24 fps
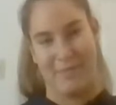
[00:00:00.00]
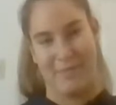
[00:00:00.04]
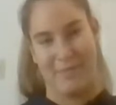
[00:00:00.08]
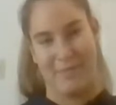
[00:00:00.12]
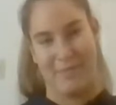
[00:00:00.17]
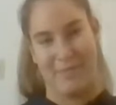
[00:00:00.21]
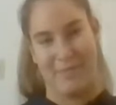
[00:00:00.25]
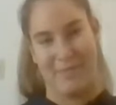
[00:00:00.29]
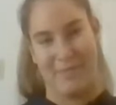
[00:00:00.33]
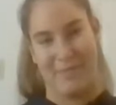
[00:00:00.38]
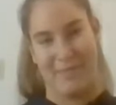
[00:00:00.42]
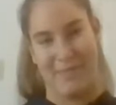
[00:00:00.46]

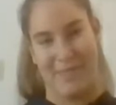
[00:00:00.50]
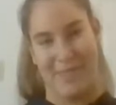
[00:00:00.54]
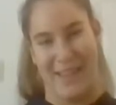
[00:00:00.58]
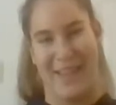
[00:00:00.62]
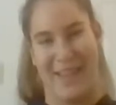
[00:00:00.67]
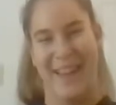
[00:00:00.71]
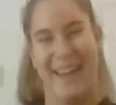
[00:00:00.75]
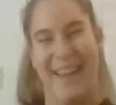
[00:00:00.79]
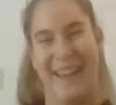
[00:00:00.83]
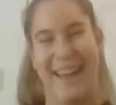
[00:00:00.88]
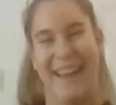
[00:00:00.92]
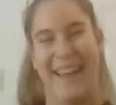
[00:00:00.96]

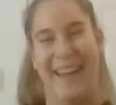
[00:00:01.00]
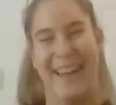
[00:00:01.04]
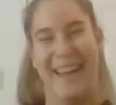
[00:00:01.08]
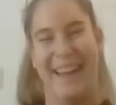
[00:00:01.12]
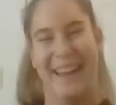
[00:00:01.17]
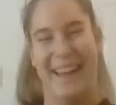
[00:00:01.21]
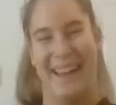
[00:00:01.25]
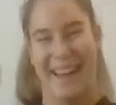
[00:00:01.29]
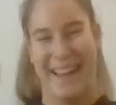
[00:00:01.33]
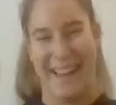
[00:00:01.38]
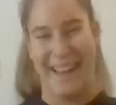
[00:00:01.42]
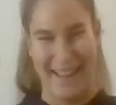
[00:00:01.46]

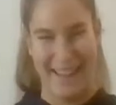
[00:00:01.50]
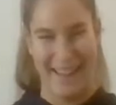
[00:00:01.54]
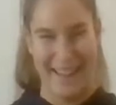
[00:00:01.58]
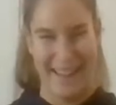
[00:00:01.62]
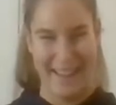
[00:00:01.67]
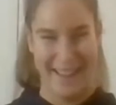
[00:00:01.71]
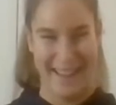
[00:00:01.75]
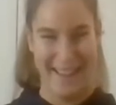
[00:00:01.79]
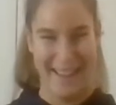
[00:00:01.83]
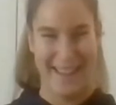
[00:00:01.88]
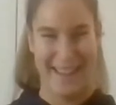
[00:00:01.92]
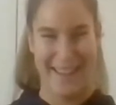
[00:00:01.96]

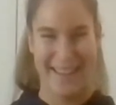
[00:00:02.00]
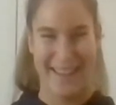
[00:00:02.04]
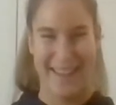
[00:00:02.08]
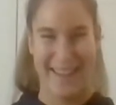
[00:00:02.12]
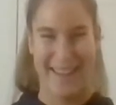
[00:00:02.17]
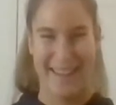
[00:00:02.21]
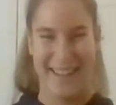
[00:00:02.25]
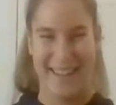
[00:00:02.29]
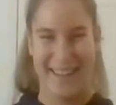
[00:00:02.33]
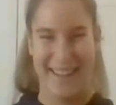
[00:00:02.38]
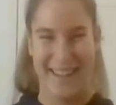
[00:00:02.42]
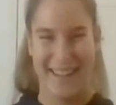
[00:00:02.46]

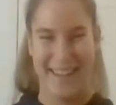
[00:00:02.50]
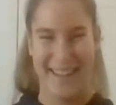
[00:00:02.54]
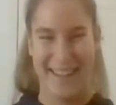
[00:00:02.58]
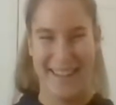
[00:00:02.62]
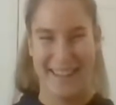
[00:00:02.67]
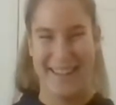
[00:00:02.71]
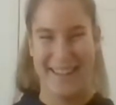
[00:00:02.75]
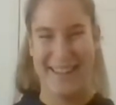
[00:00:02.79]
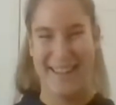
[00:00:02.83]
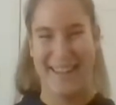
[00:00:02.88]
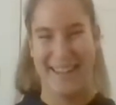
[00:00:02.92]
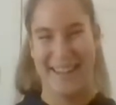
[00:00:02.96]

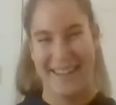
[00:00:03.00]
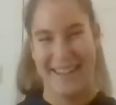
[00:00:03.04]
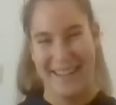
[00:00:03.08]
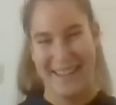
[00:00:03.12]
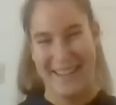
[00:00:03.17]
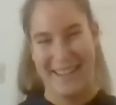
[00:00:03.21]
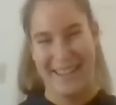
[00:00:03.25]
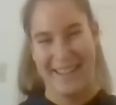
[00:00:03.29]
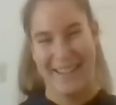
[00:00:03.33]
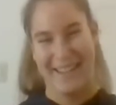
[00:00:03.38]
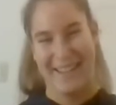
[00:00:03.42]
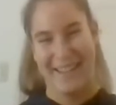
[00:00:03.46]

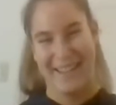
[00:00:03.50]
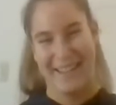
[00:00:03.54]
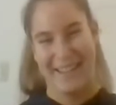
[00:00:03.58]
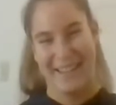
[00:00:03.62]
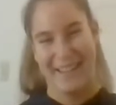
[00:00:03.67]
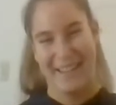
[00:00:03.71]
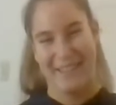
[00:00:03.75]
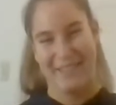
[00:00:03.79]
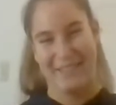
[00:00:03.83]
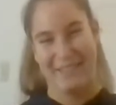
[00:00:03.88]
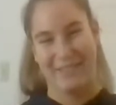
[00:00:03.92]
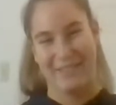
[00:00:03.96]

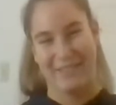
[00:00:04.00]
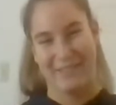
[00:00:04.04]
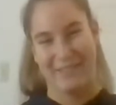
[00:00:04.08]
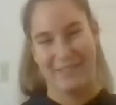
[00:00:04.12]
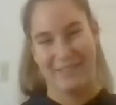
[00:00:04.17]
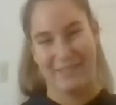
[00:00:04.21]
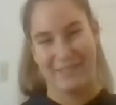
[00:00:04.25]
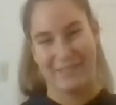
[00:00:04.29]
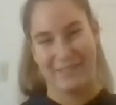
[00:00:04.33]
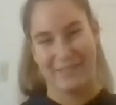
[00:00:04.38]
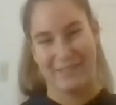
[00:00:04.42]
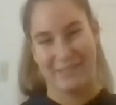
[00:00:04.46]

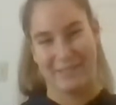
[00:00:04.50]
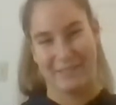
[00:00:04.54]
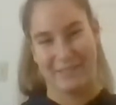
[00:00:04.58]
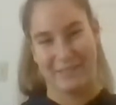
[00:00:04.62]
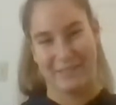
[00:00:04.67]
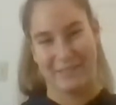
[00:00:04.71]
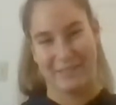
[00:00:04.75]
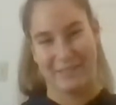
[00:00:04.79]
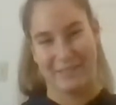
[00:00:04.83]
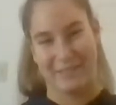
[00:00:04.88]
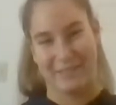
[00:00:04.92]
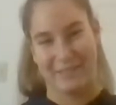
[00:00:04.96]

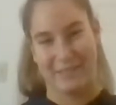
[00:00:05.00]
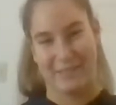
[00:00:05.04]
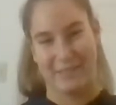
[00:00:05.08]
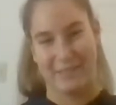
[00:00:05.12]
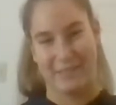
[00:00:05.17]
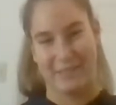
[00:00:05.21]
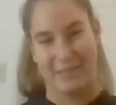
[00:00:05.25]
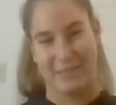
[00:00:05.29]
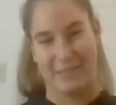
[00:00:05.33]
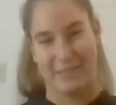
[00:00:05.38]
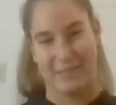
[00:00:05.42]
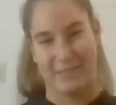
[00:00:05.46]

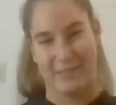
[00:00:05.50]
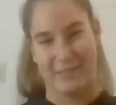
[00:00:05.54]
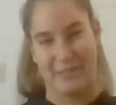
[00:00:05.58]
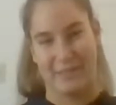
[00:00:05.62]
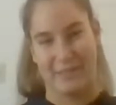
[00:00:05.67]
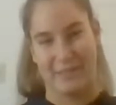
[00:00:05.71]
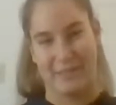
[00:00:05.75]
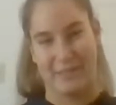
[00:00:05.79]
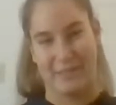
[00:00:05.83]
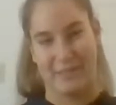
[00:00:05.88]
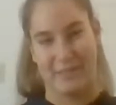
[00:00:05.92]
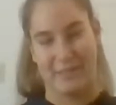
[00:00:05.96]

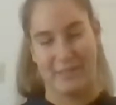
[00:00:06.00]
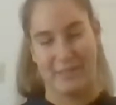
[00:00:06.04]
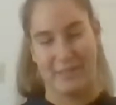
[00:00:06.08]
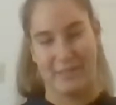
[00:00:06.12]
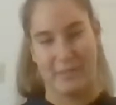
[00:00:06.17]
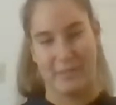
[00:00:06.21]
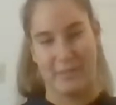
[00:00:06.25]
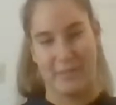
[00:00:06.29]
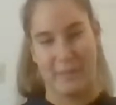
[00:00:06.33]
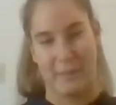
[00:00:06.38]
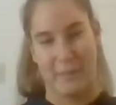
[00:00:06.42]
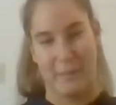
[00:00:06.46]

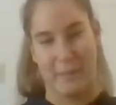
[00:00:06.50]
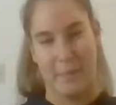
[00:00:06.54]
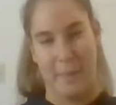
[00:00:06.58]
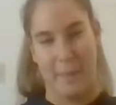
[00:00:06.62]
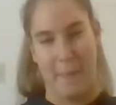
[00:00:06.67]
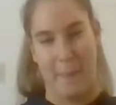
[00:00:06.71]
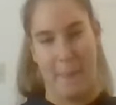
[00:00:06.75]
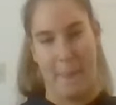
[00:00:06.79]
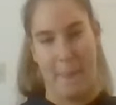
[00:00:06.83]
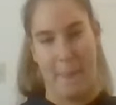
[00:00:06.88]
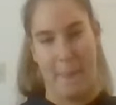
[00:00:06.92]
(silent)